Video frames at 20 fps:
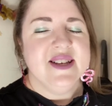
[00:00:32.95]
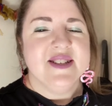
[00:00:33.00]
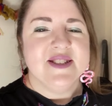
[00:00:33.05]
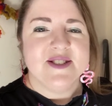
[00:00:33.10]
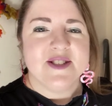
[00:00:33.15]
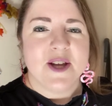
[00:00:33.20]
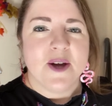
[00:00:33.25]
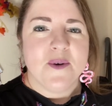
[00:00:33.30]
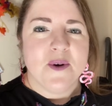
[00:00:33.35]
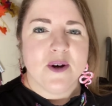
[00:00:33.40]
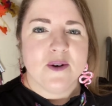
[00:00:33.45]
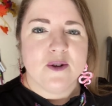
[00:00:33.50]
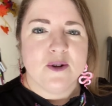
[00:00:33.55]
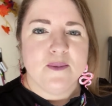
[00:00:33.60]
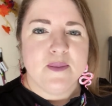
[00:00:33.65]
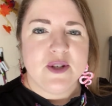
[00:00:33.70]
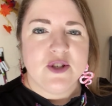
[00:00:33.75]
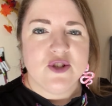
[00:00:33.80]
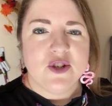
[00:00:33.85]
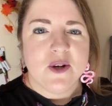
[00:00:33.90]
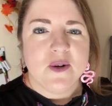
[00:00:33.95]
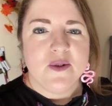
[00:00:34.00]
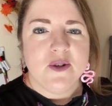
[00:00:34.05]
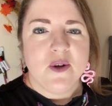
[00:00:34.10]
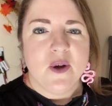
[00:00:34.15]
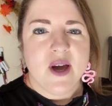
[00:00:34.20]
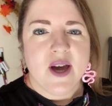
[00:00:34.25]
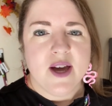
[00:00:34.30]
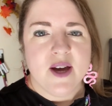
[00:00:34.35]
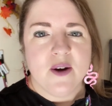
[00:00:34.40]
So I'm going to be showing
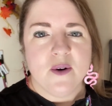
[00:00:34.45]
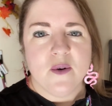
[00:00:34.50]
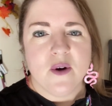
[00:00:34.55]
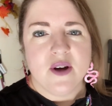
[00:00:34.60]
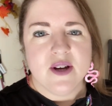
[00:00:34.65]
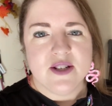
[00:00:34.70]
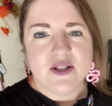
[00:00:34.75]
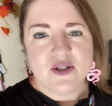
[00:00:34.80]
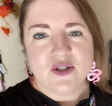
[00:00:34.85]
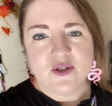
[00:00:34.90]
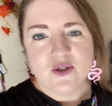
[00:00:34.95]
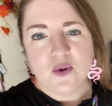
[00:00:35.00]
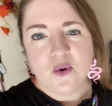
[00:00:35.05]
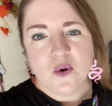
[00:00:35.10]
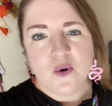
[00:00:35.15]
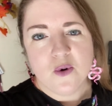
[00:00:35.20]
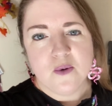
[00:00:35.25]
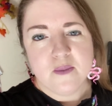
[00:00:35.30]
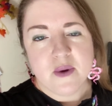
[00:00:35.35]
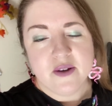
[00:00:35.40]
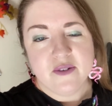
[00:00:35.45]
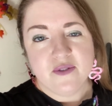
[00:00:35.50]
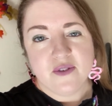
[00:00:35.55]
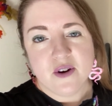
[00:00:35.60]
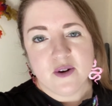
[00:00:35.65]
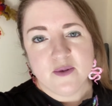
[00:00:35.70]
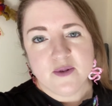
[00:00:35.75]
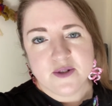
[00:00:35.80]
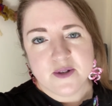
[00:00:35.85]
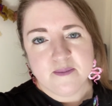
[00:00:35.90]
you how I store my
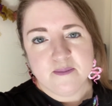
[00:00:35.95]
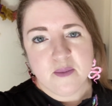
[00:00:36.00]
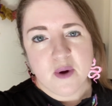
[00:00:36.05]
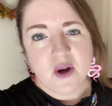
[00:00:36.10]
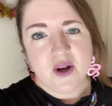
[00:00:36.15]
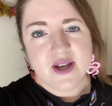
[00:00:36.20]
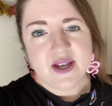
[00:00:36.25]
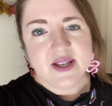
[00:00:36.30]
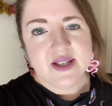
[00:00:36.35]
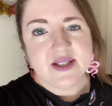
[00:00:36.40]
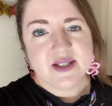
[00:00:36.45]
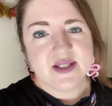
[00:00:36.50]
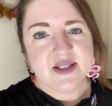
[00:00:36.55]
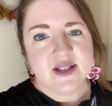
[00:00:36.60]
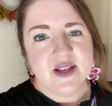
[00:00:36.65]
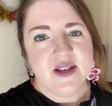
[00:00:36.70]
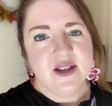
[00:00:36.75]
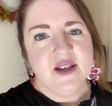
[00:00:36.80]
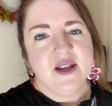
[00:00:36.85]
frozen mice,